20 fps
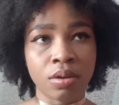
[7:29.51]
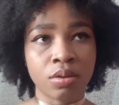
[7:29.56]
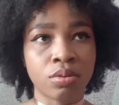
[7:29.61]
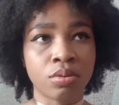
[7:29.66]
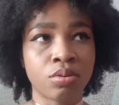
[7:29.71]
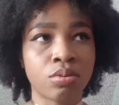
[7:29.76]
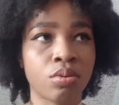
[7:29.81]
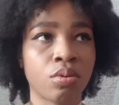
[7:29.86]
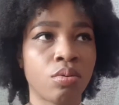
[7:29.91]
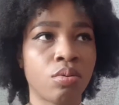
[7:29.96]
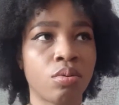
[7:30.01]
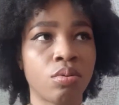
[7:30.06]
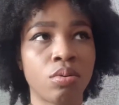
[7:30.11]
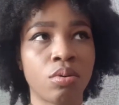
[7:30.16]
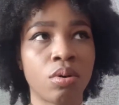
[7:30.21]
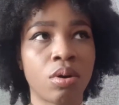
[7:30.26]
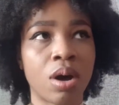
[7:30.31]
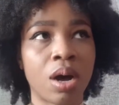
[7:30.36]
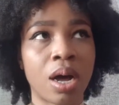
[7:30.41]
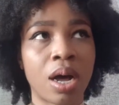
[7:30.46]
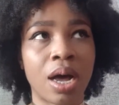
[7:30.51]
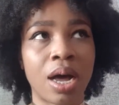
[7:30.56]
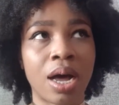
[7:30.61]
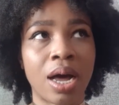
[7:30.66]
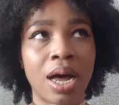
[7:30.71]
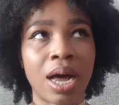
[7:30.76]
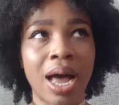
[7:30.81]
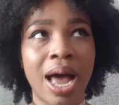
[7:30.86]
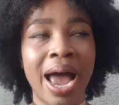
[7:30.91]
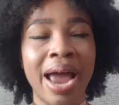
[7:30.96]
So
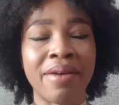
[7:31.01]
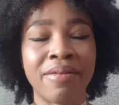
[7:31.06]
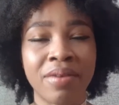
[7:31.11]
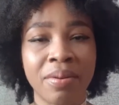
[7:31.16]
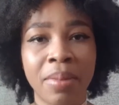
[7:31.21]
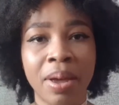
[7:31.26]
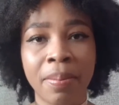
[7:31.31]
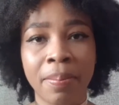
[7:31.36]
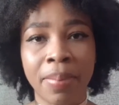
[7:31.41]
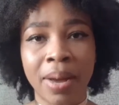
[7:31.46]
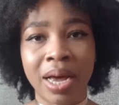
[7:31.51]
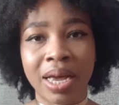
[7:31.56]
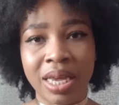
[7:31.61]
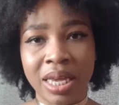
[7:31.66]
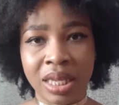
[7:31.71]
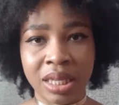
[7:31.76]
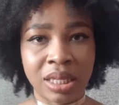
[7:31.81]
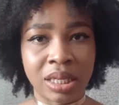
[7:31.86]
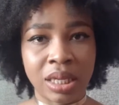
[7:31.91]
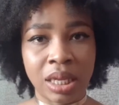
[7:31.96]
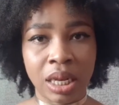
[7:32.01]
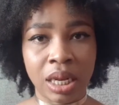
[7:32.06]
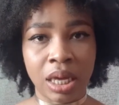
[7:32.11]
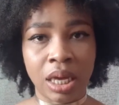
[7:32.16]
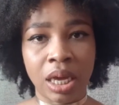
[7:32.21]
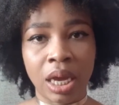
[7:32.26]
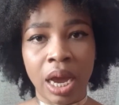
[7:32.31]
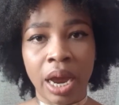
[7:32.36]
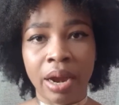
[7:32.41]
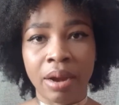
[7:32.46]
I remember
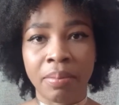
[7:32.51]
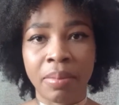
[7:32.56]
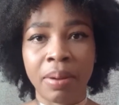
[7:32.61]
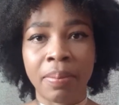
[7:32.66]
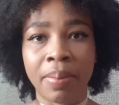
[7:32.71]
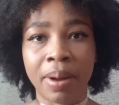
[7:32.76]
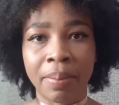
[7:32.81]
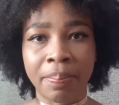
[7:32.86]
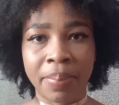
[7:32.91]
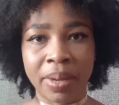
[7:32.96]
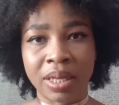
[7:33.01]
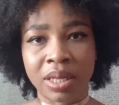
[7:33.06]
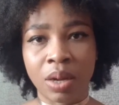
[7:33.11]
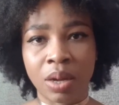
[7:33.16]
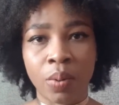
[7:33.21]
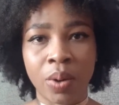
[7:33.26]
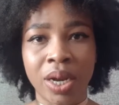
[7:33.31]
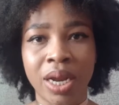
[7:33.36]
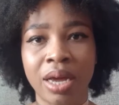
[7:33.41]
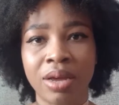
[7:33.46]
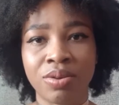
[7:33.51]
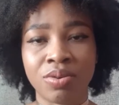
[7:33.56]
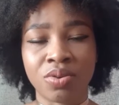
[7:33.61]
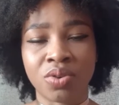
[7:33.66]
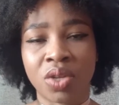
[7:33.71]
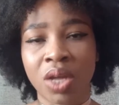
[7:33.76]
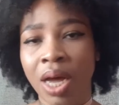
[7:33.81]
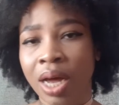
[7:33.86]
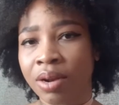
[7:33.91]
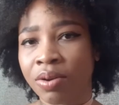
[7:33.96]
better when I
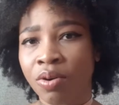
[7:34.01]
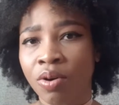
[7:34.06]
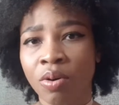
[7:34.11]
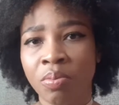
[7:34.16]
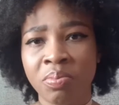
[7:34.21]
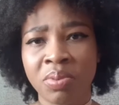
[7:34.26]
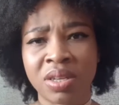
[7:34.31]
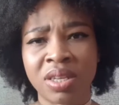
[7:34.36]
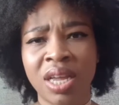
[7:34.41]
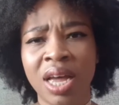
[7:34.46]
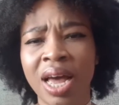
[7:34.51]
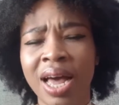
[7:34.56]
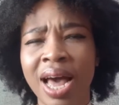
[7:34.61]
use hard copies.